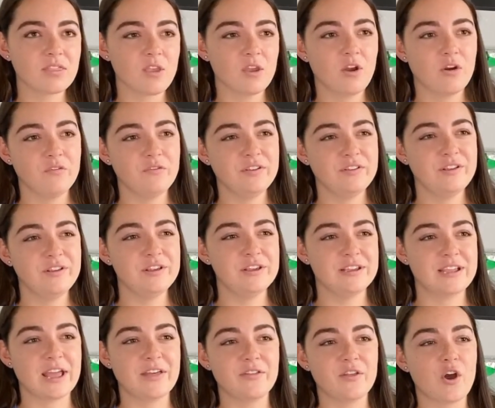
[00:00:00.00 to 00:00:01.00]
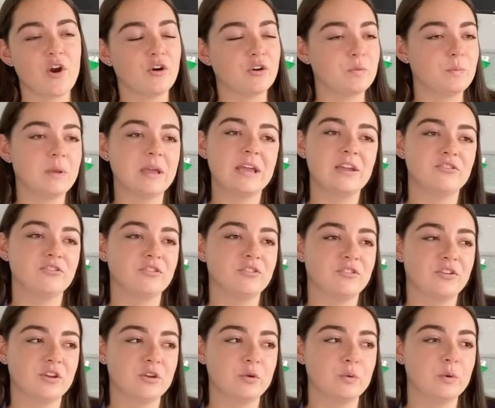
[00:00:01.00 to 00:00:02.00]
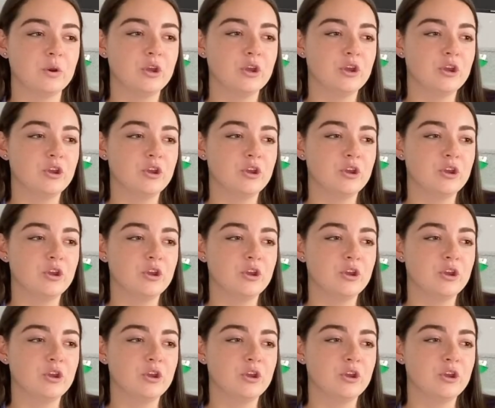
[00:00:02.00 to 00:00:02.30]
Obviously you get the odd patients who,